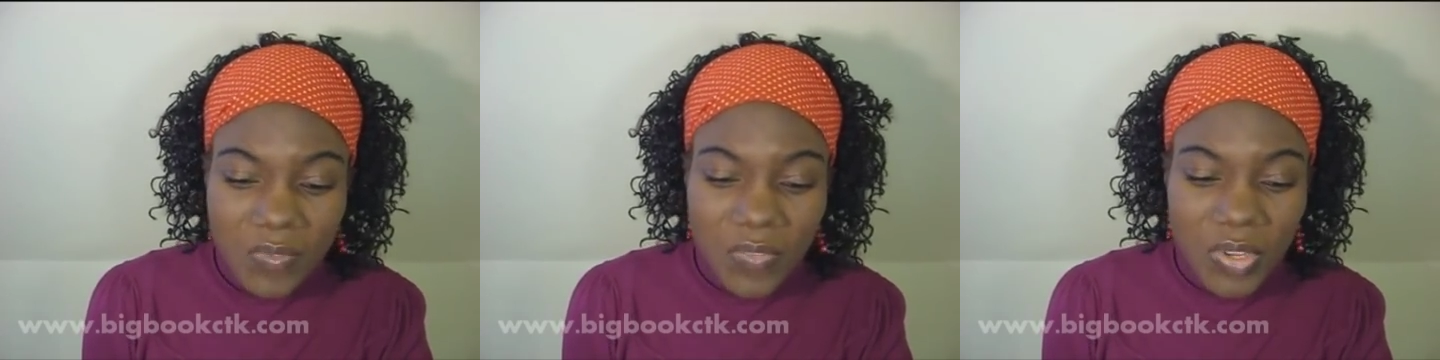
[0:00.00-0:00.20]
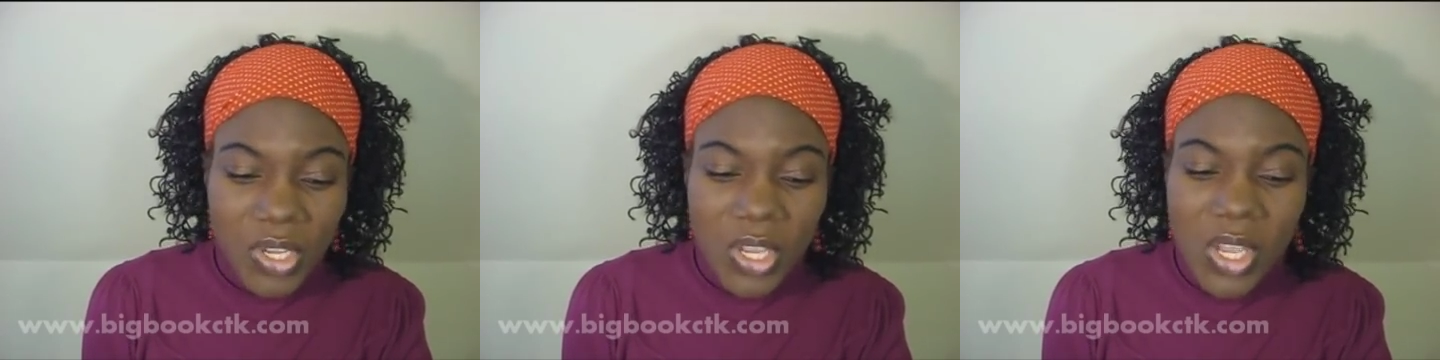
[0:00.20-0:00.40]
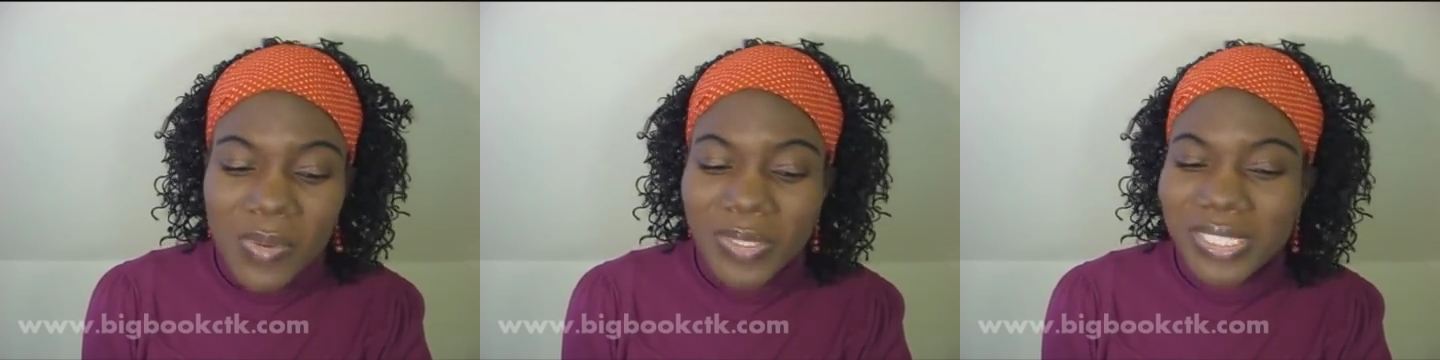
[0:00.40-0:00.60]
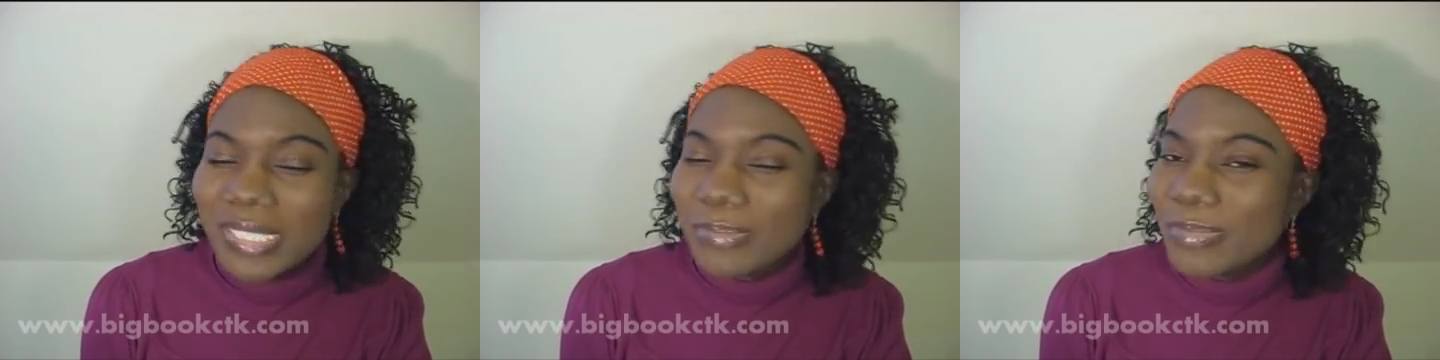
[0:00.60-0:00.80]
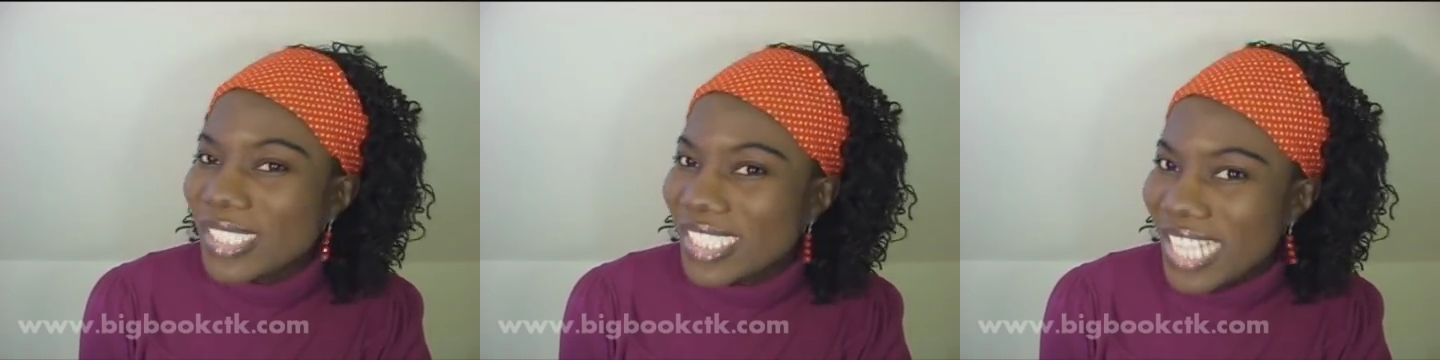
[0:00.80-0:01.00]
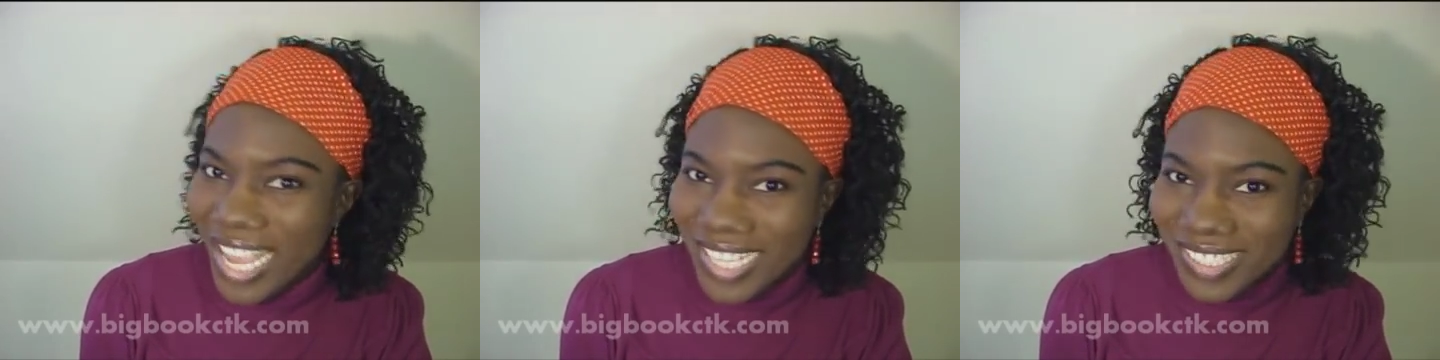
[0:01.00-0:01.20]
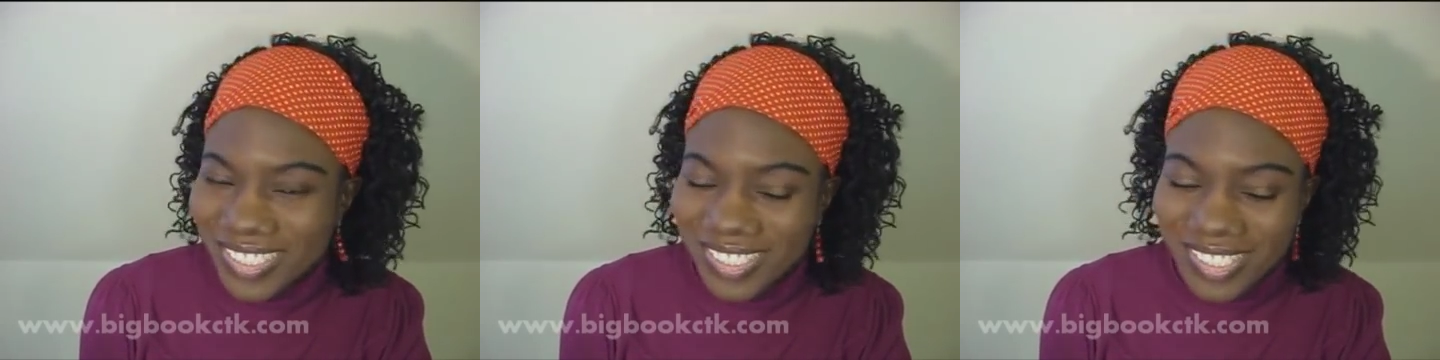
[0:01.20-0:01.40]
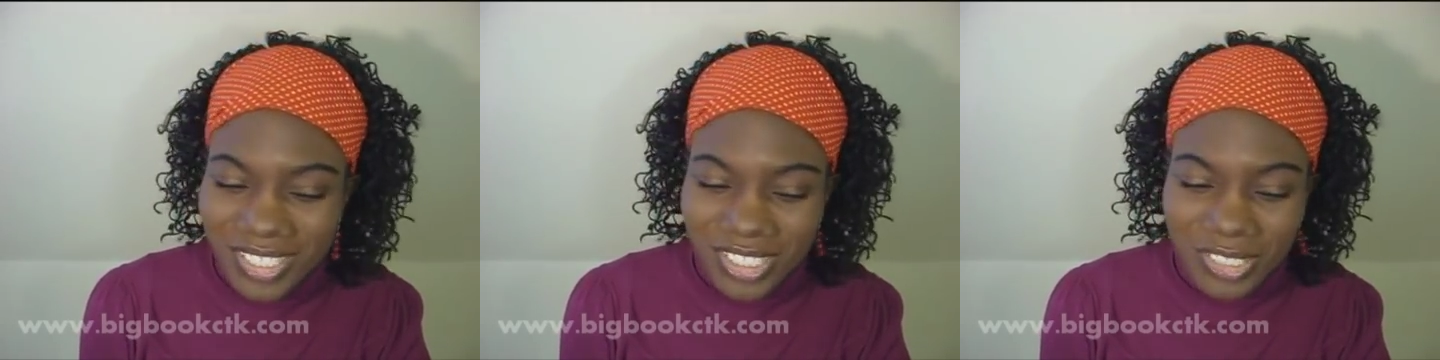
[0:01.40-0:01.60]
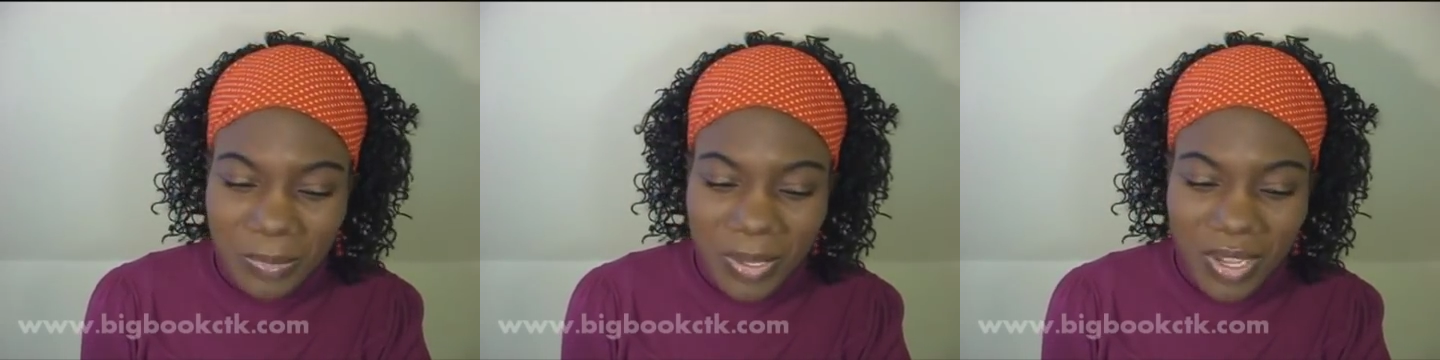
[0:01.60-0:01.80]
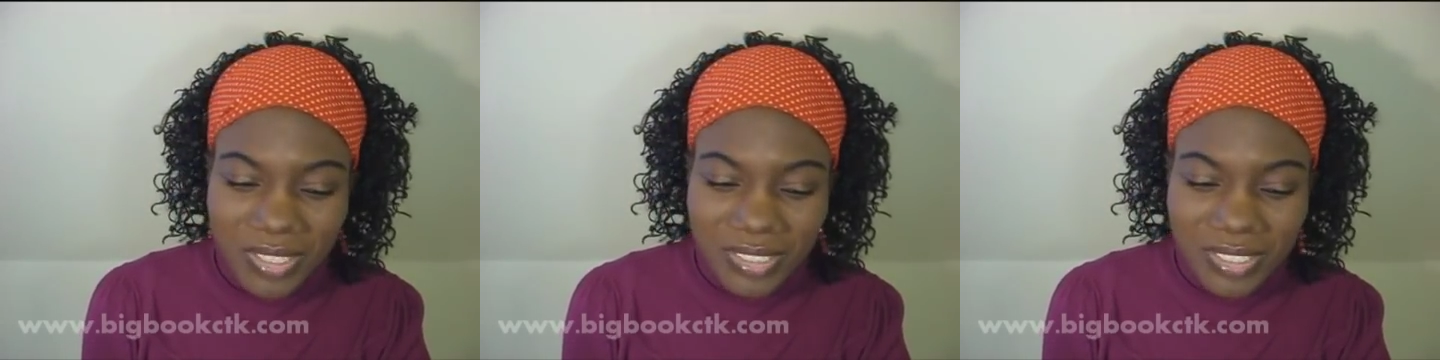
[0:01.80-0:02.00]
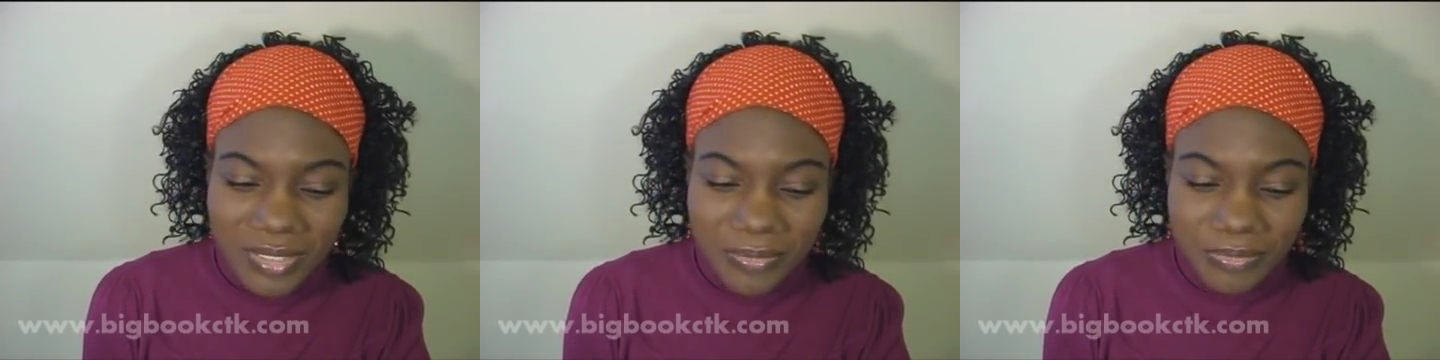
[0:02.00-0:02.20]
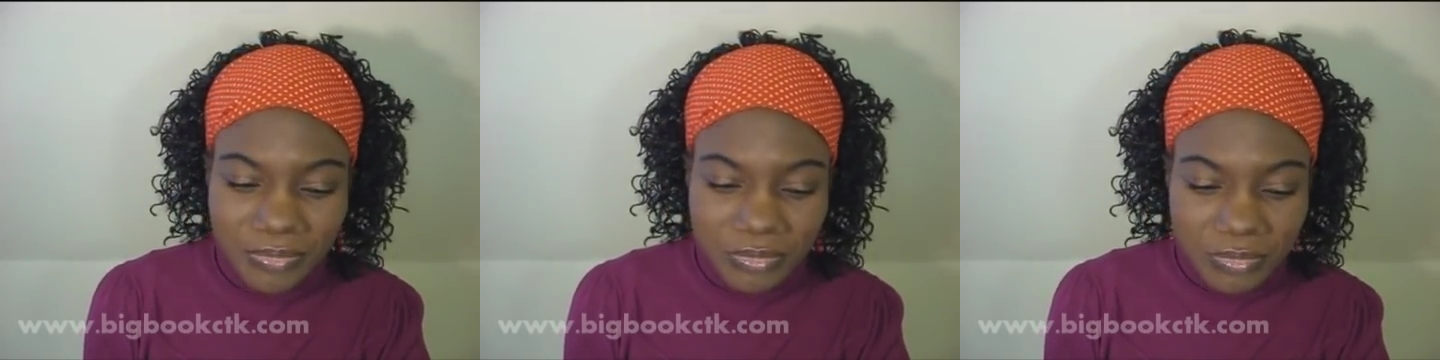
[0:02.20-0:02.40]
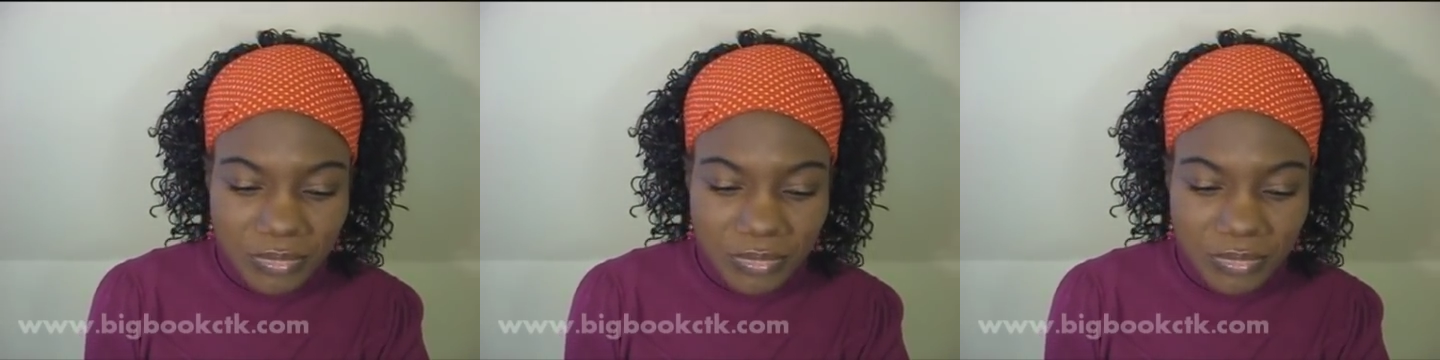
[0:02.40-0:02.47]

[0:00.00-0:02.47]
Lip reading: for who would object to such a partner?"